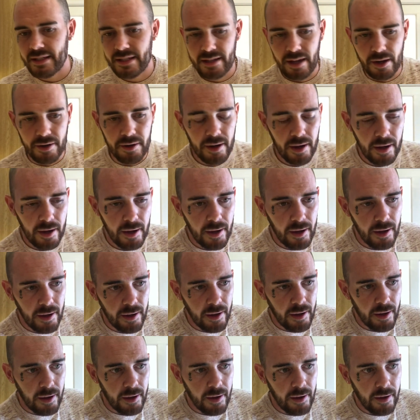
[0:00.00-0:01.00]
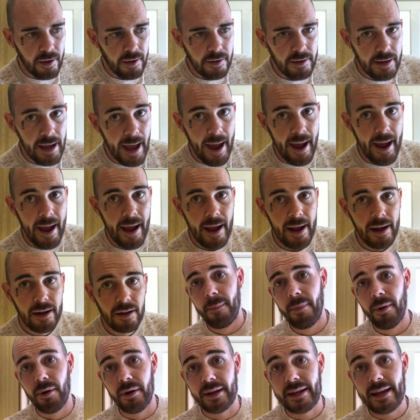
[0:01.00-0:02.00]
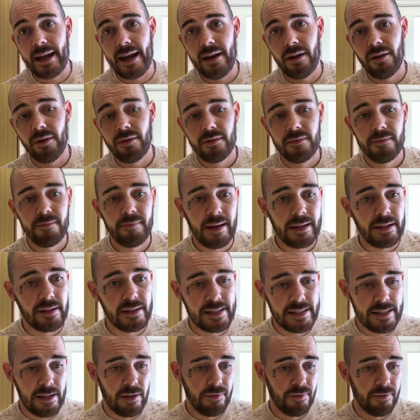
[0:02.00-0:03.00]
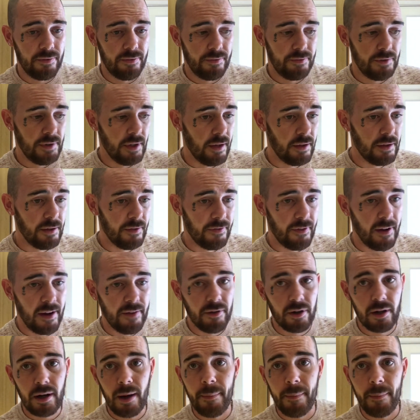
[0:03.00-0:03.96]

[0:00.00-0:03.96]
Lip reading: So yeah, put the kettle on, make yourself, you know, your favourite cup of